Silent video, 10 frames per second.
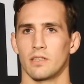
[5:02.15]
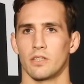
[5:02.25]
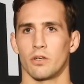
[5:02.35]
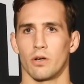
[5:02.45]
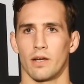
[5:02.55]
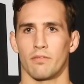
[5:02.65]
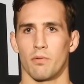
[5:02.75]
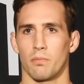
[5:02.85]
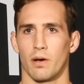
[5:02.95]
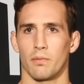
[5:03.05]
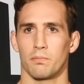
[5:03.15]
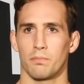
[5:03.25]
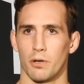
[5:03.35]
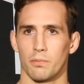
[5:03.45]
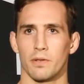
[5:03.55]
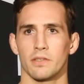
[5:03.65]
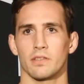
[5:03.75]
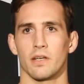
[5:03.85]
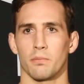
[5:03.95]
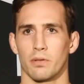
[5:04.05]
you know, I have a
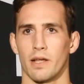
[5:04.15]
purpose and a